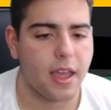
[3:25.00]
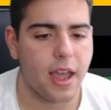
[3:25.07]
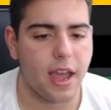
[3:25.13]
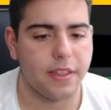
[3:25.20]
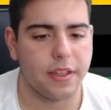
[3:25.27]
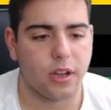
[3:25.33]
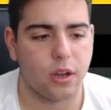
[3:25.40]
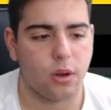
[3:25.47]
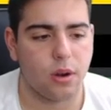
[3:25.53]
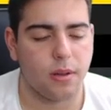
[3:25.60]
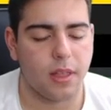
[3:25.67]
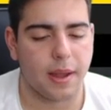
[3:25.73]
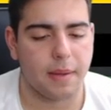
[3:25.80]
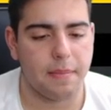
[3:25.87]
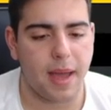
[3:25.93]
and then go to
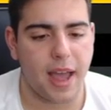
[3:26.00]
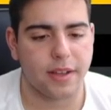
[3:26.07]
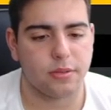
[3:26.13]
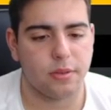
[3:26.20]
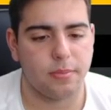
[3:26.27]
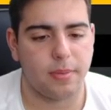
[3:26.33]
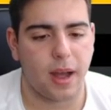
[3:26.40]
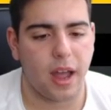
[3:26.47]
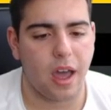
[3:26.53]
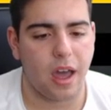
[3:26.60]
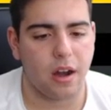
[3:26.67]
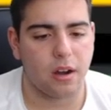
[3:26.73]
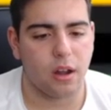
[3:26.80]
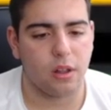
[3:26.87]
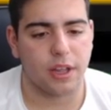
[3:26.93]
like maximum buy, I don't know,